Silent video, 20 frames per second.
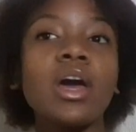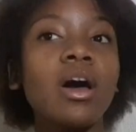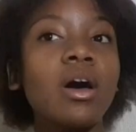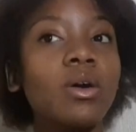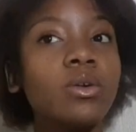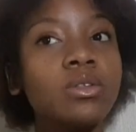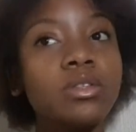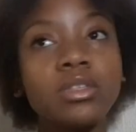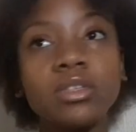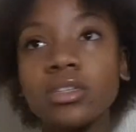
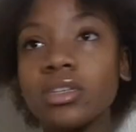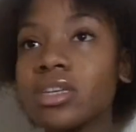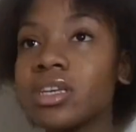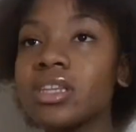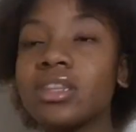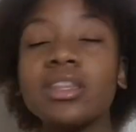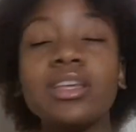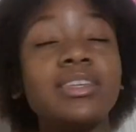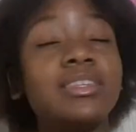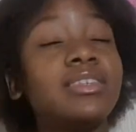out,
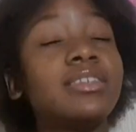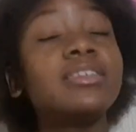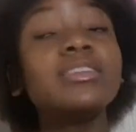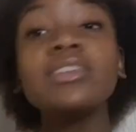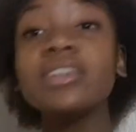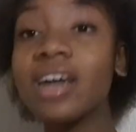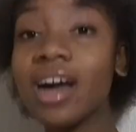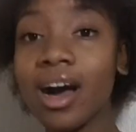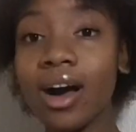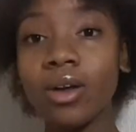they
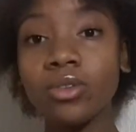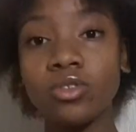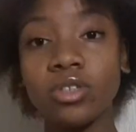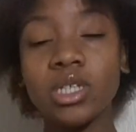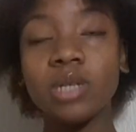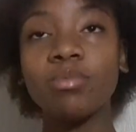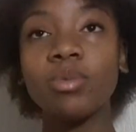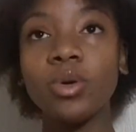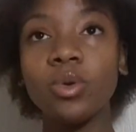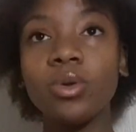sneak out to
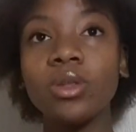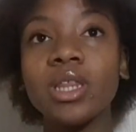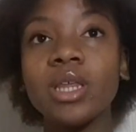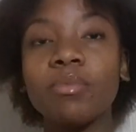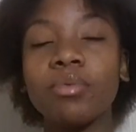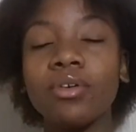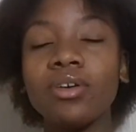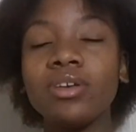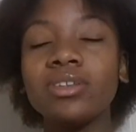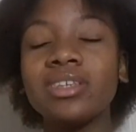the point where
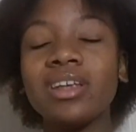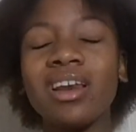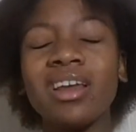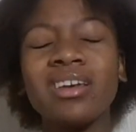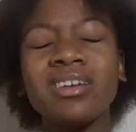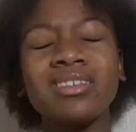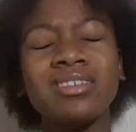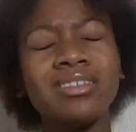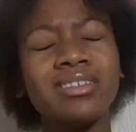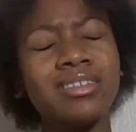their parents are
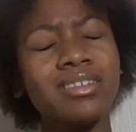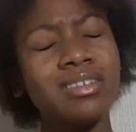like,